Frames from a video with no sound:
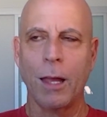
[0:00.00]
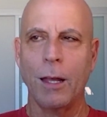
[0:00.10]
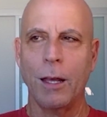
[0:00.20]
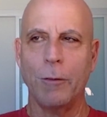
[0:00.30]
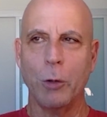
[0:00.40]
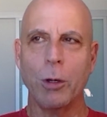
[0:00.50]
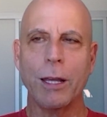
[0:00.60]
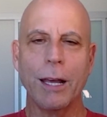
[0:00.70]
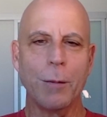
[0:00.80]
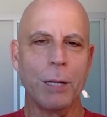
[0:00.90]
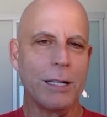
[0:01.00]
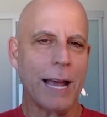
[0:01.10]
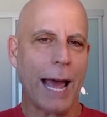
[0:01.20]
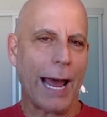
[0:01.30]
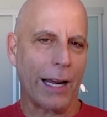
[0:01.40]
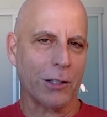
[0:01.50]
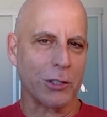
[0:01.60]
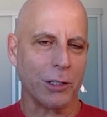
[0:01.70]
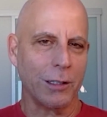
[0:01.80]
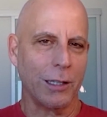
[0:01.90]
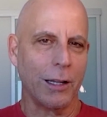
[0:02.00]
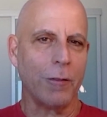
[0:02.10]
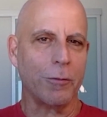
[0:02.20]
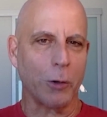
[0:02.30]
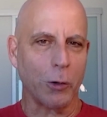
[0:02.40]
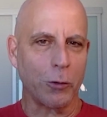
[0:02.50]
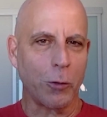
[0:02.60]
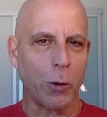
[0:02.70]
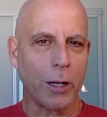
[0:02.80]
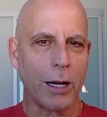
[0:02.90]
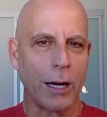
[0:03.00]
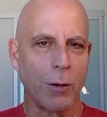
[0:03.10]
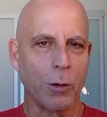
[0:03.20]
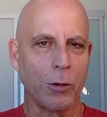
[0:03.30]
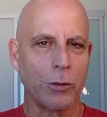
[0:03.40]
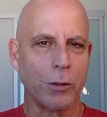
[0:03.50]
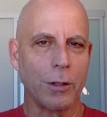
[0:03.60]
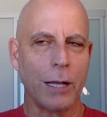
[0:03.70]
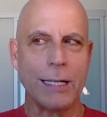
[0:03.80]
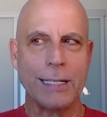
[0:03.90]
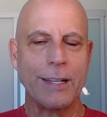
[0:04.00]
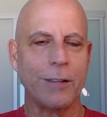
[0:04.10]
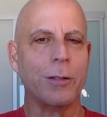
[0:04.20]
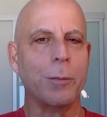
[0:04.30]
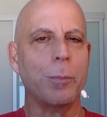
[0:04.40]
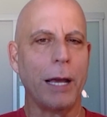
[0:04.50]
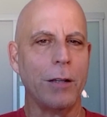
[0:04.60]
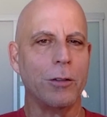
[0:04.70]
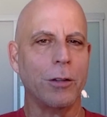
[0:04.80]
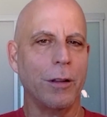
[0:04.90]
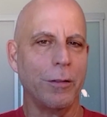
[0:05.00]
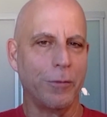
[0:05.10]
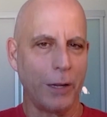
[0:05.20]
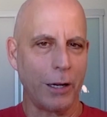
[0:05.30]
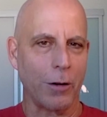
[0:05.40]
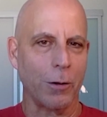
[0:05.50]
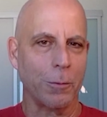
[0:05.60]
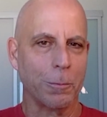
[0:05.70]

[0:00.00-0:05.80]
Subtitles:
If you can get them into action in that first 48 hours, it dissipates their fear.